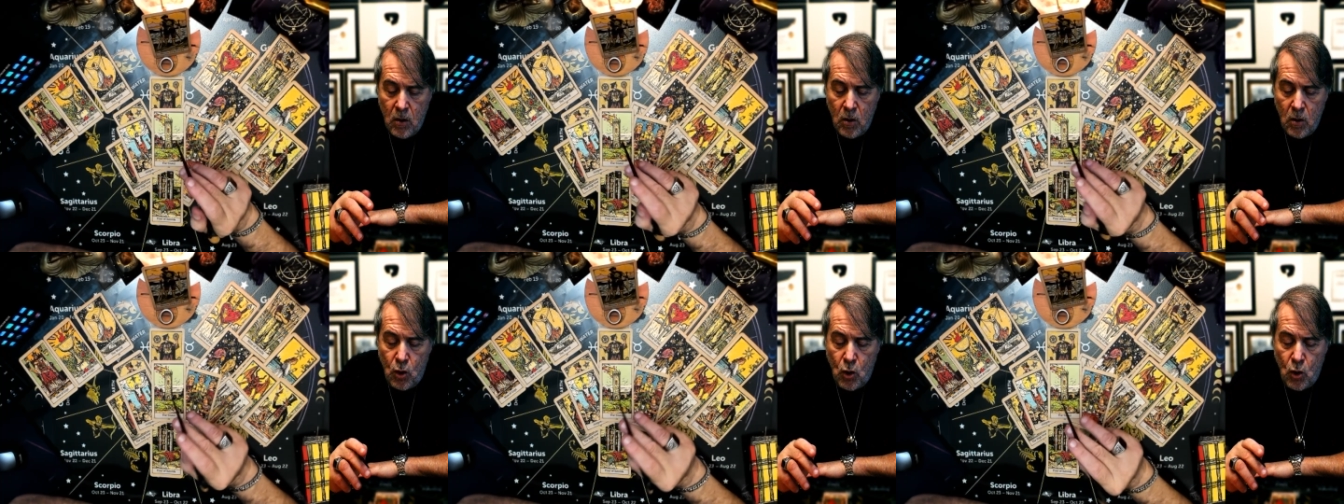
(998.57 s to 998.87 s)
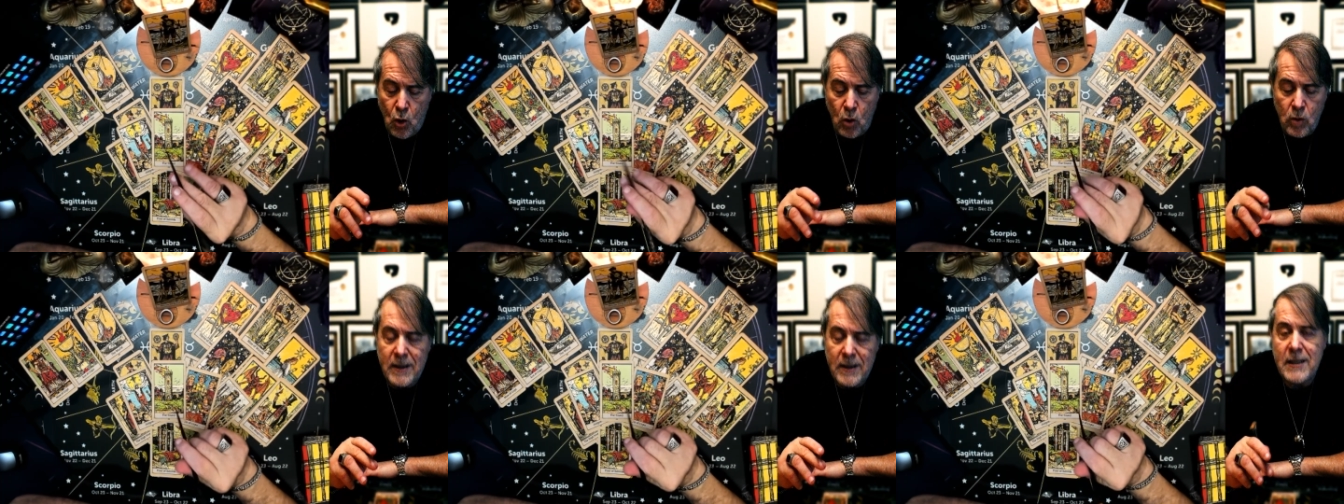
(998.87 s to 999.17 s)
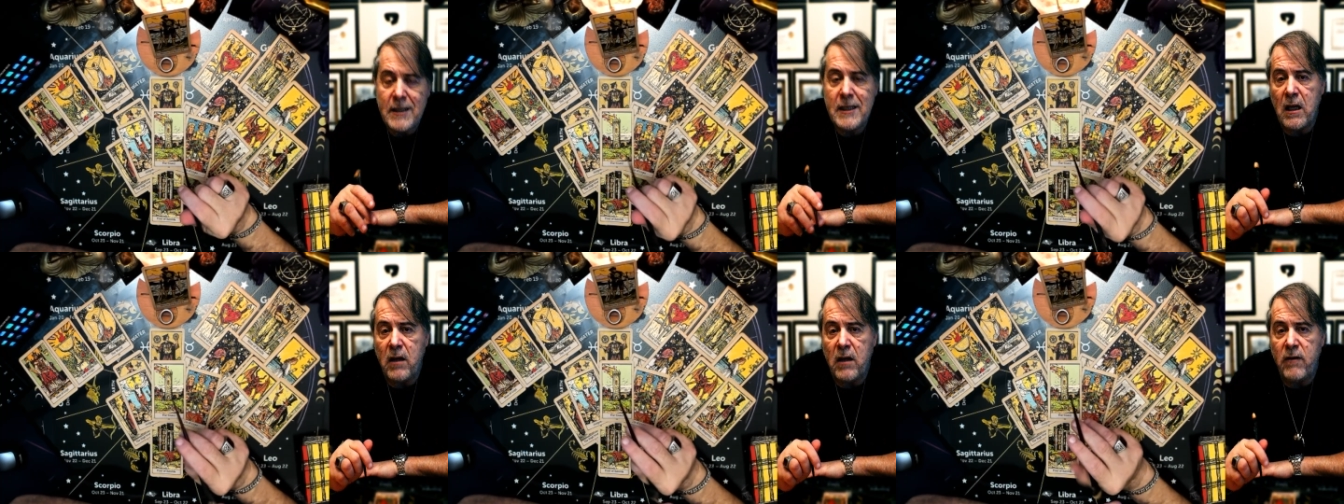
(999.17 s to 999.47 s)
don't
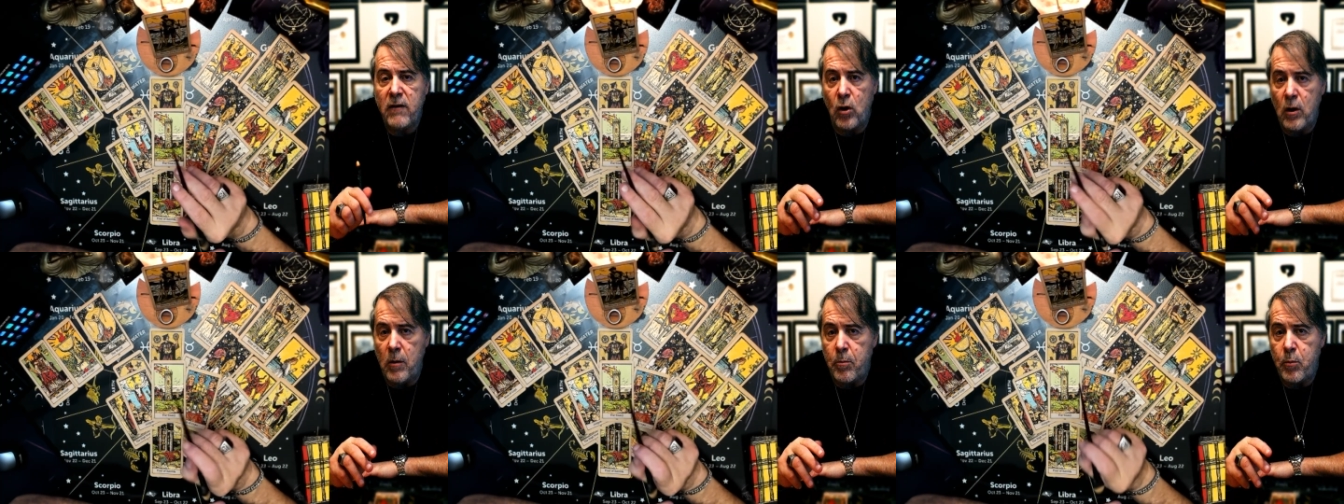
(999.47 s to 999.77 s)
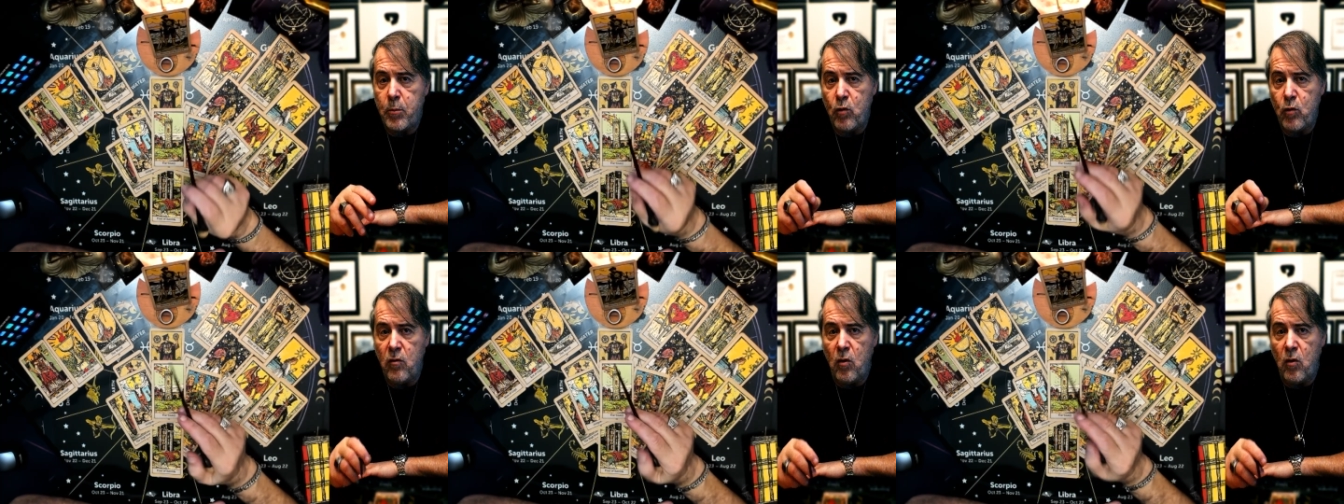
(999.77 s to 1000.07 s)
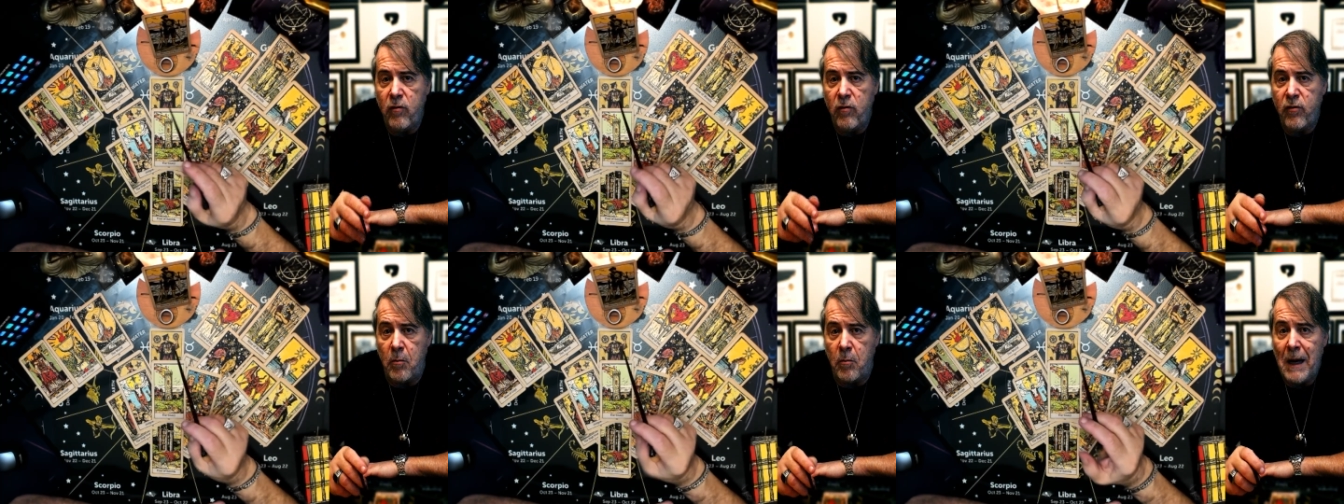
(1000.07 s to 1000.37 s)
seek for approval
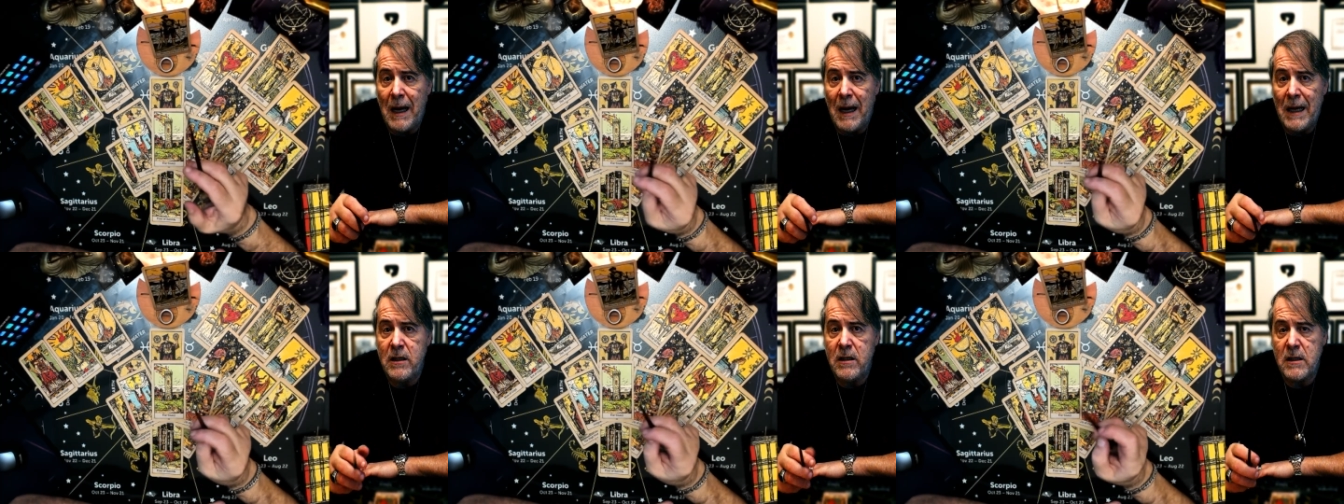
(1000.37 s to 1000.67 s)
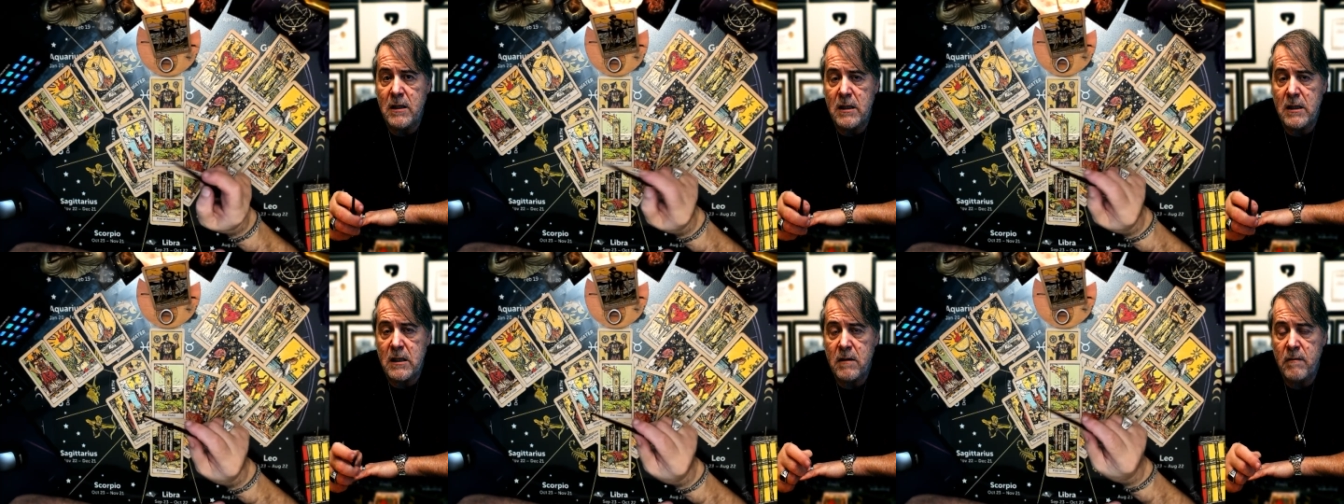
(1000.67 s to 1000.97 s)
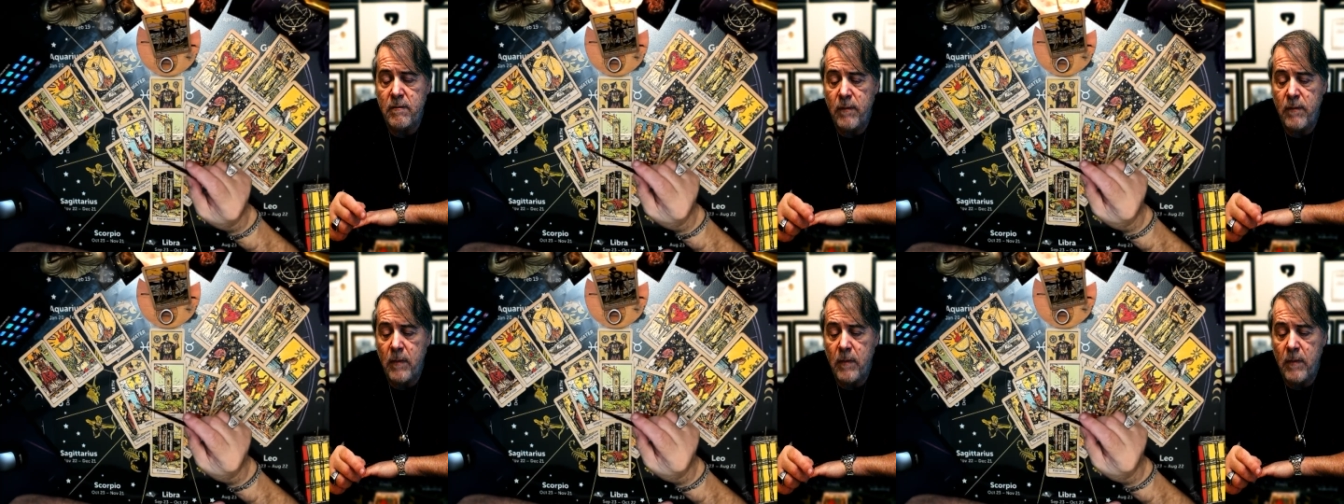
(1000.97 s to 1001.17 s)
from others,